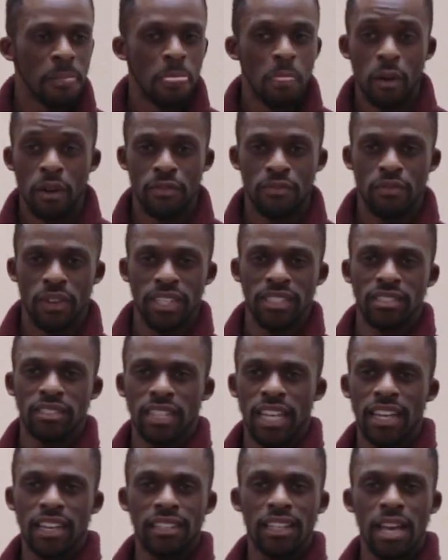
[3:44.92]
My friends
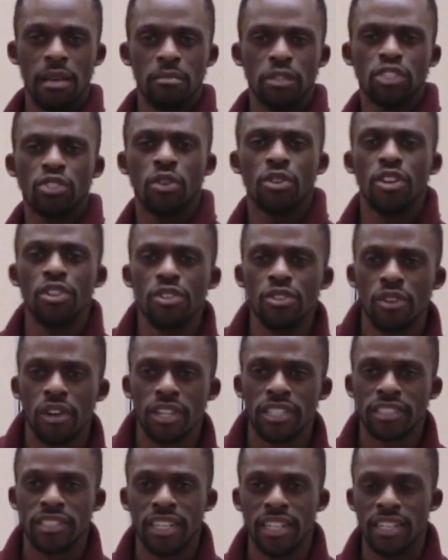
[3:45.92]
say, Clement, let's go to New
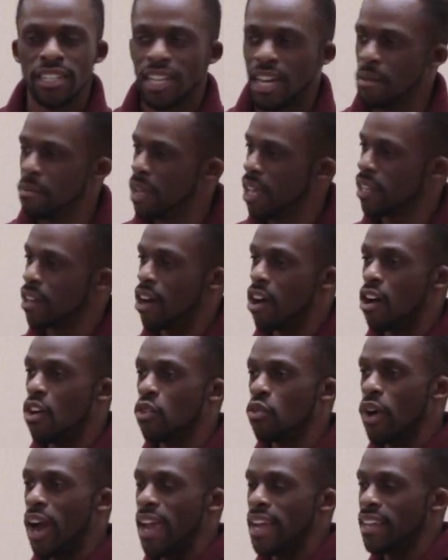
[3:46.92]
York City. I'm like,
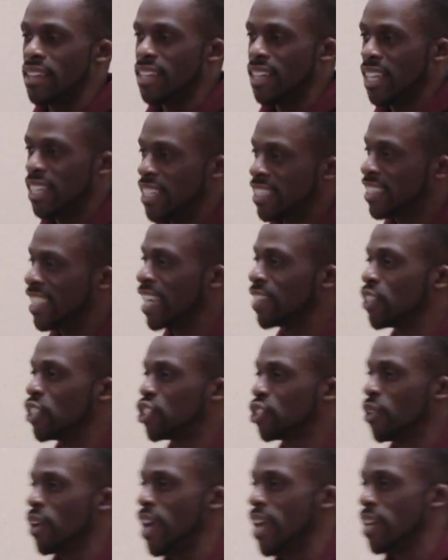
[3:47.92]
all right, let's take the
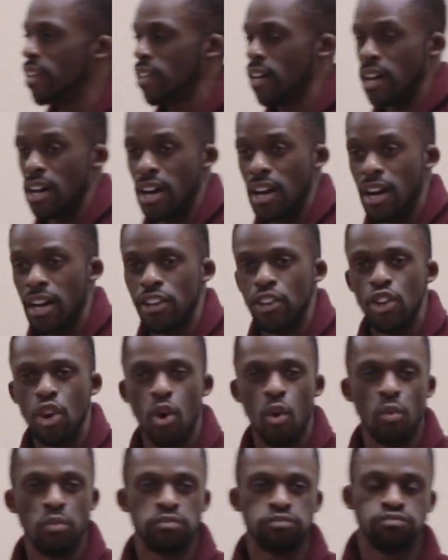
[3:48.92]
train.
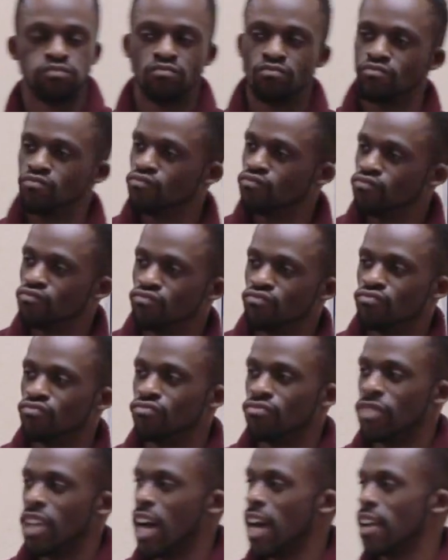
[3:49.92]
No,
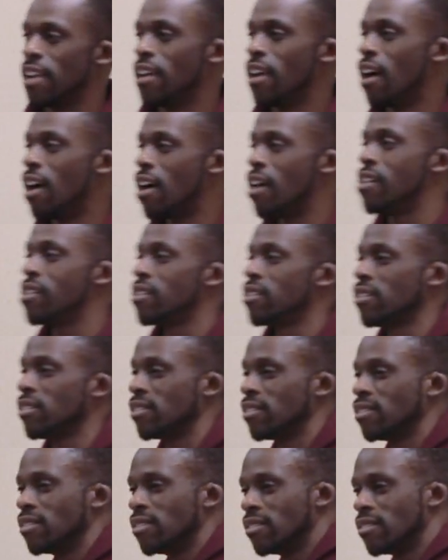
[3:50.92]
not at all.
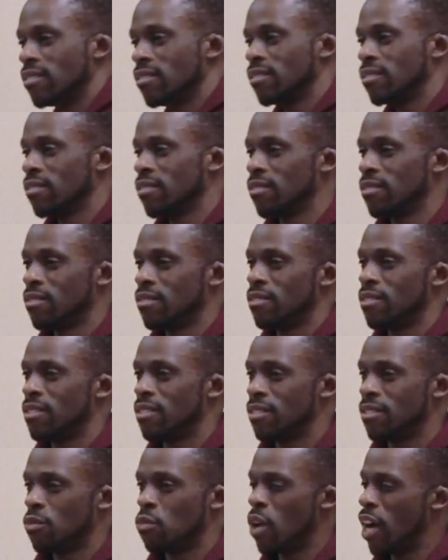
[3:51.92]

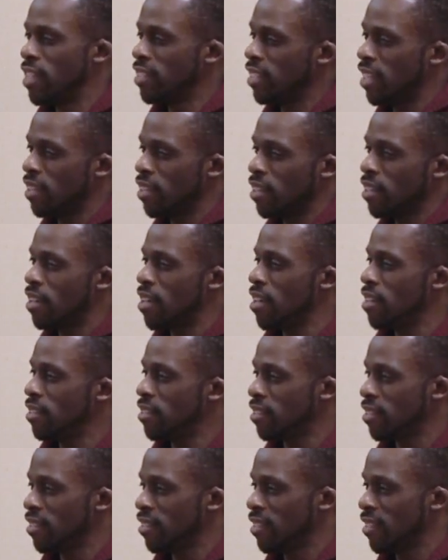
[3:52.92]
Why is that the case?
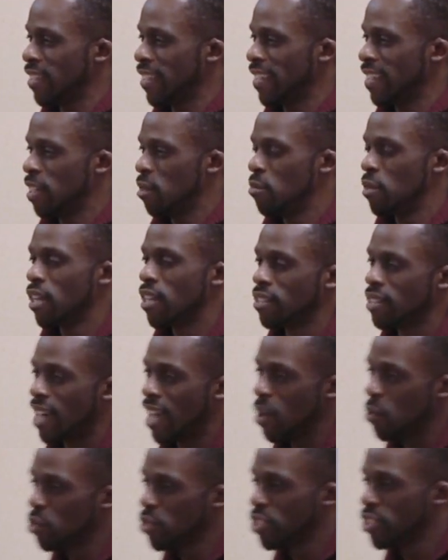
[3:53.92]
Because
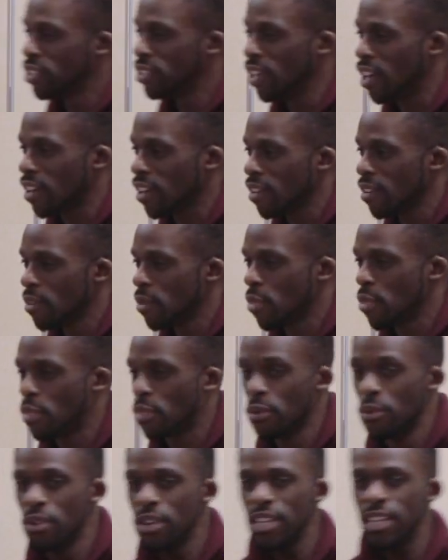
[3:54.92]
I was stuck
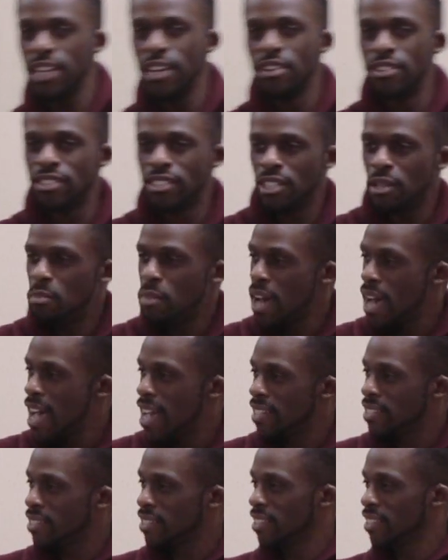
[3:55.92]
30 years in the
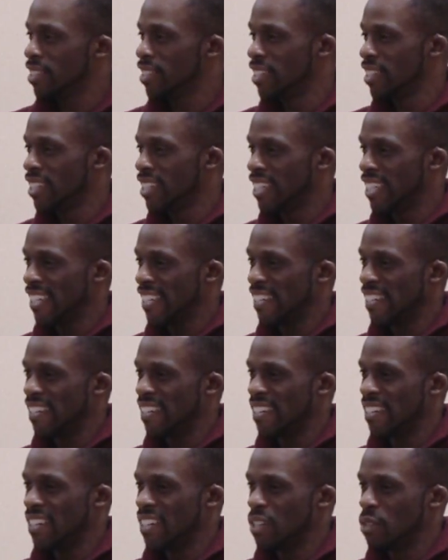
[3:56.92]
past.
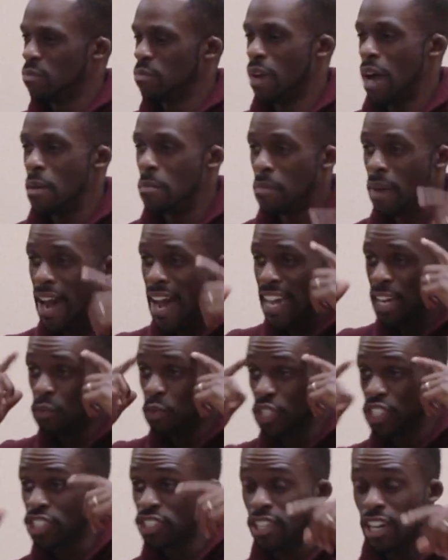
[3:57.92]
My mind
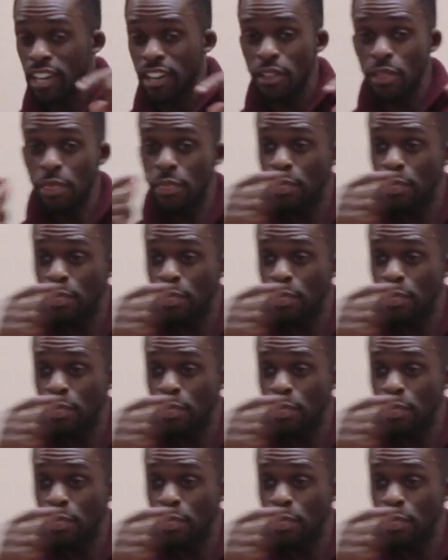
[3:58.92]
was stuck